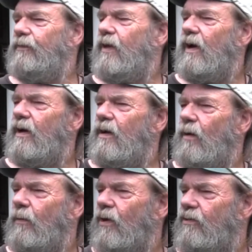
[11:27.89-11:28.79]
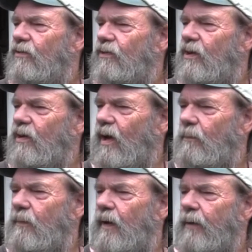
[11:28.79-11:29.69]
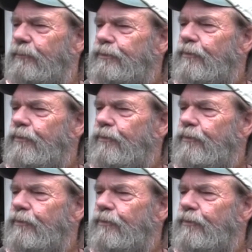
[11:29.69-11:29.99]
an emergency type thing.